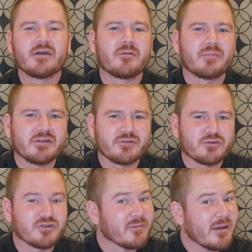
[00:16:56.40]
Please
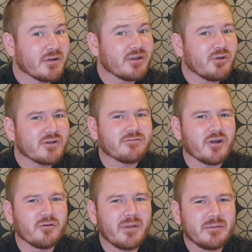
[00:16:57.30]
also remember you can
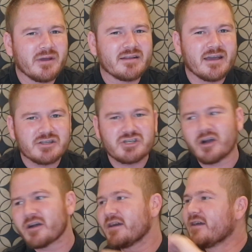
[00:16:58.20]
follow Met Eish
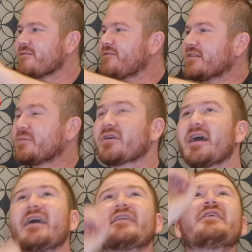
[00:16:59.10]
on Facebook
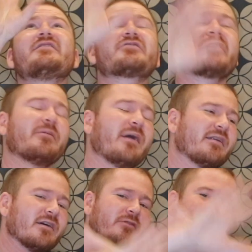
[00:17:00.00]
and Instagram
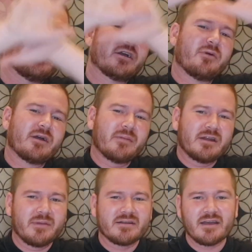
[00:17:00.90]
and everywhere where
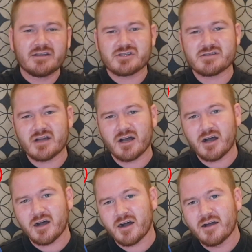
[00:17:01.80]
Met Aishes
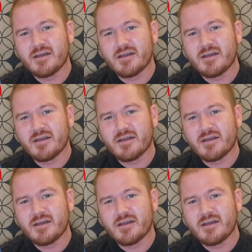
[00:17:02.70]
are.